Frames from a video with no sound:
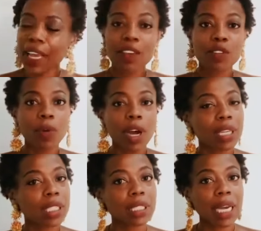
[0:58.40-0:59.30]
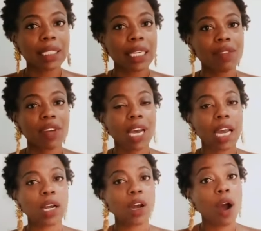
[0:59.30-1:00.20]
if a brother in the States ain't even
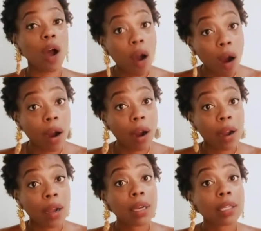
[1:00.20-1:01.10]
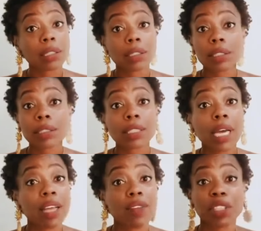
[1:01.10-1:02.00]
got a car, the sister's
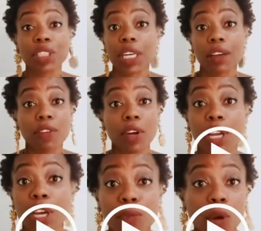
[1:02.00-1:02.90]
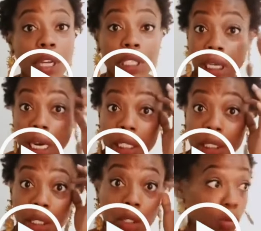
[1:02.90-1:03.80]
not even checking for him, no
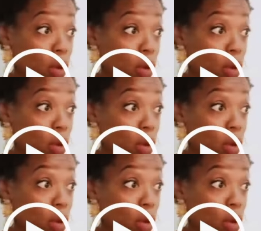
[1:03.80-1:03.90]
education,